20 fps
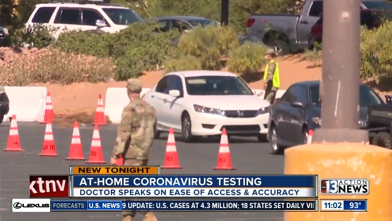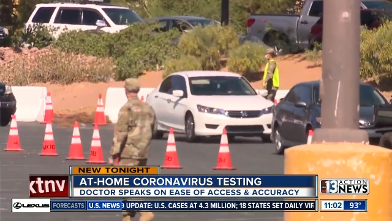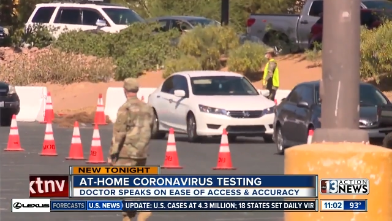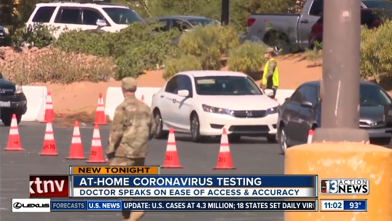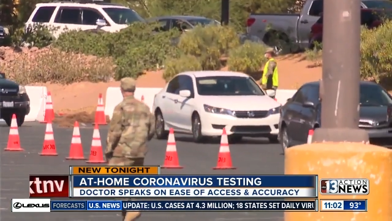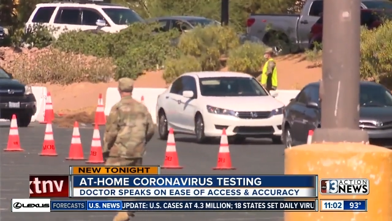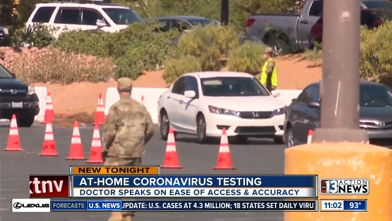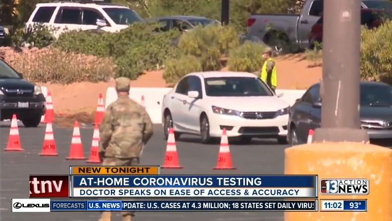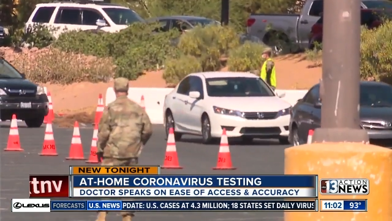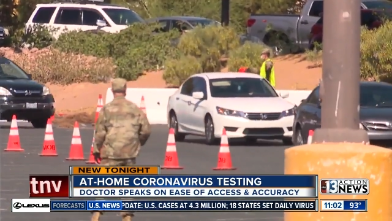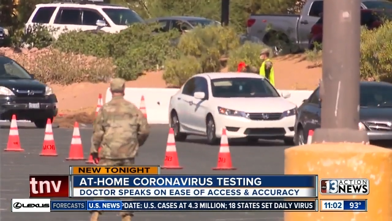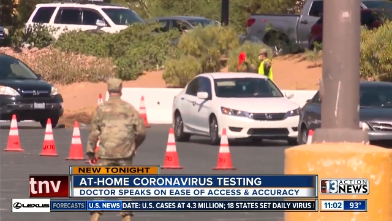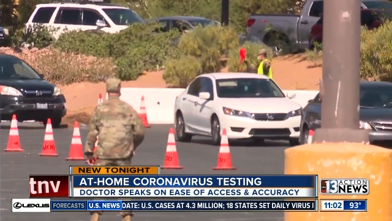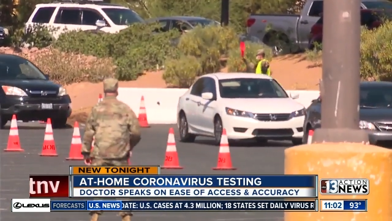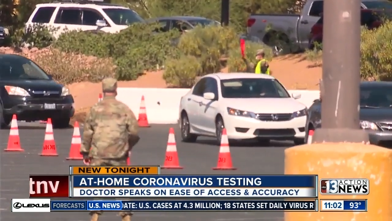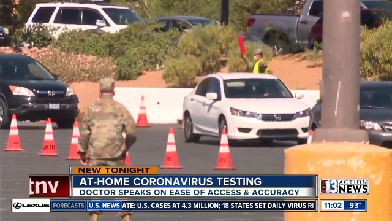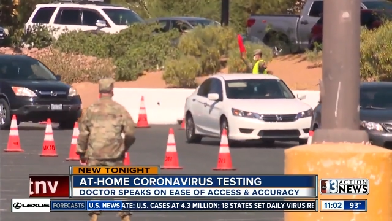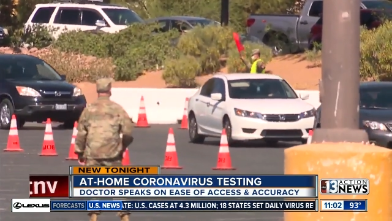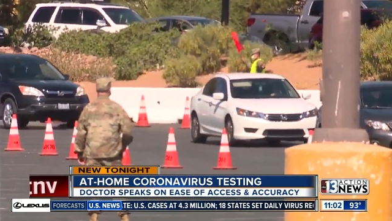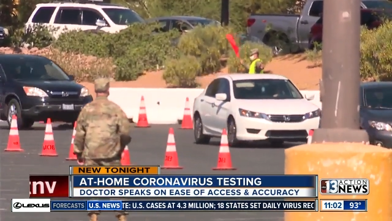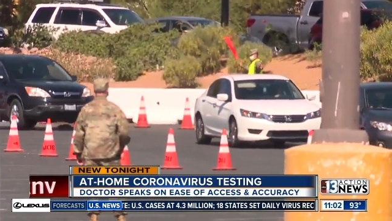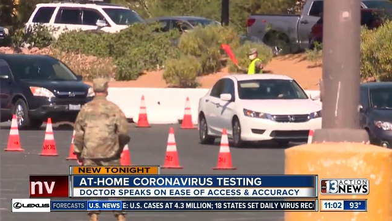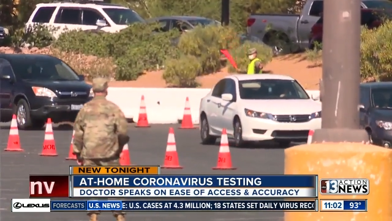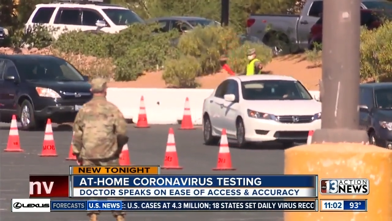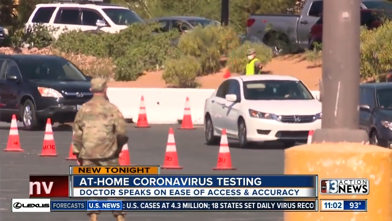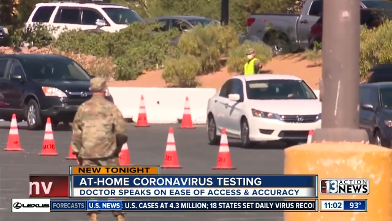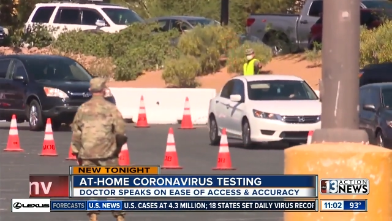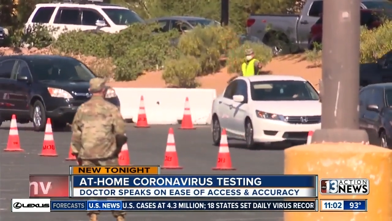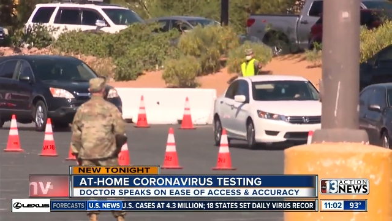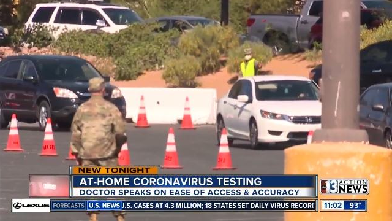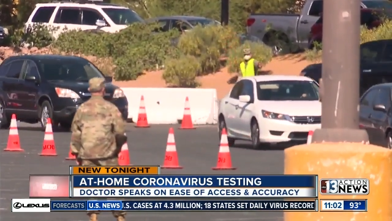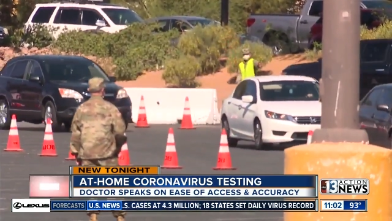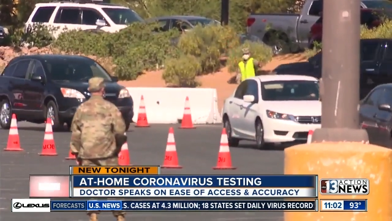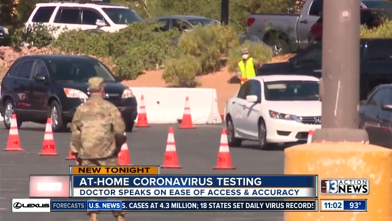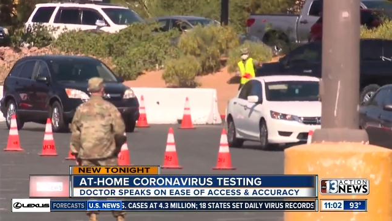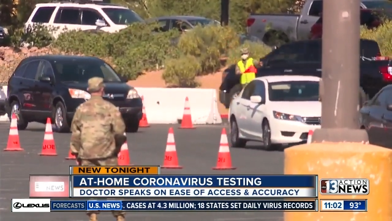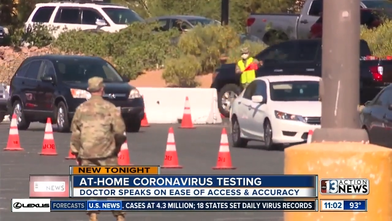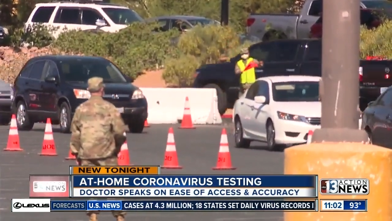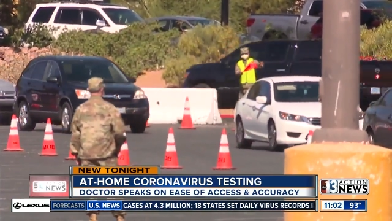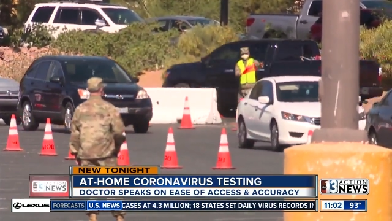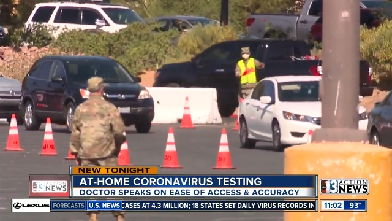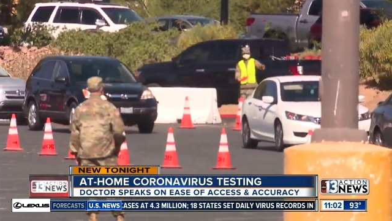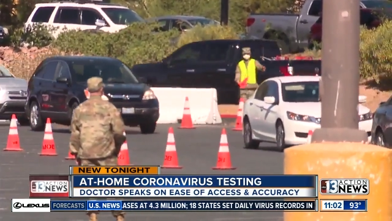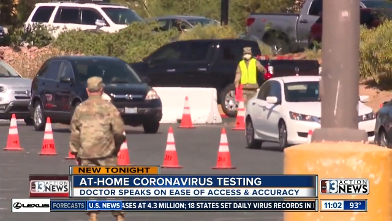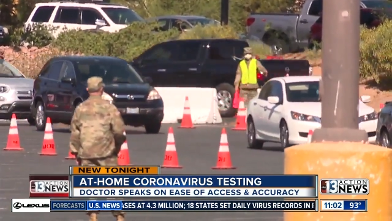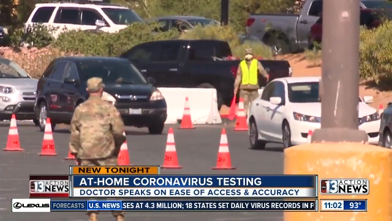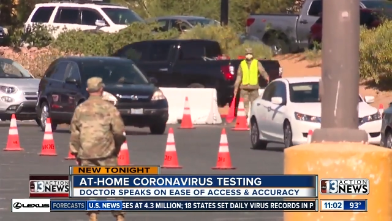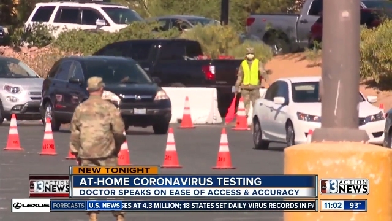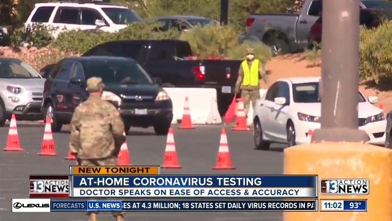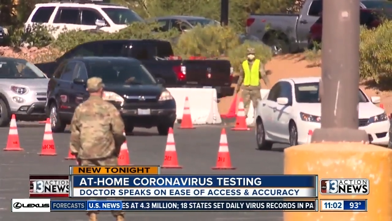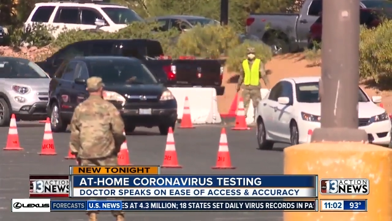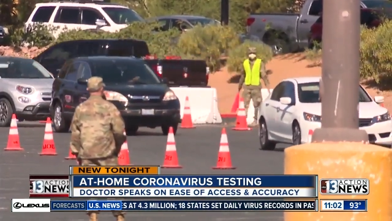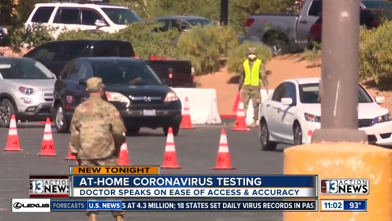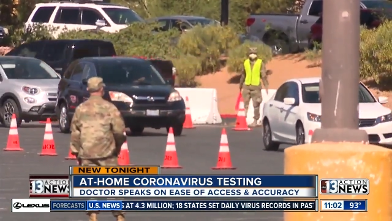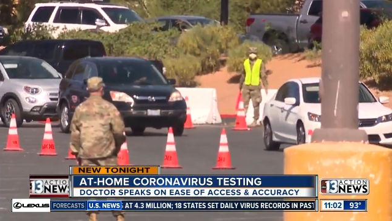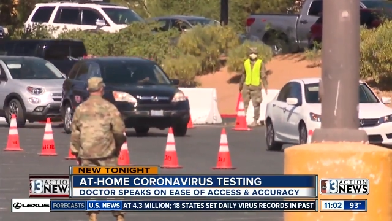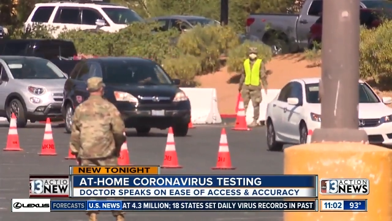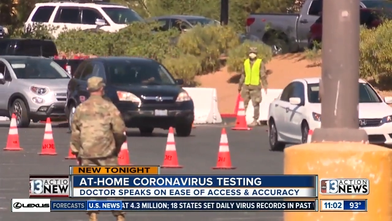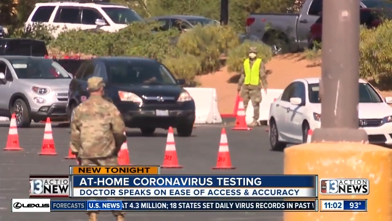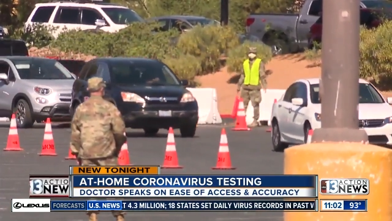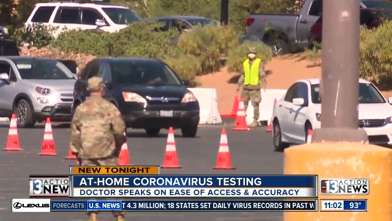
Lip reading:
No face is visible, so there are no lips to read.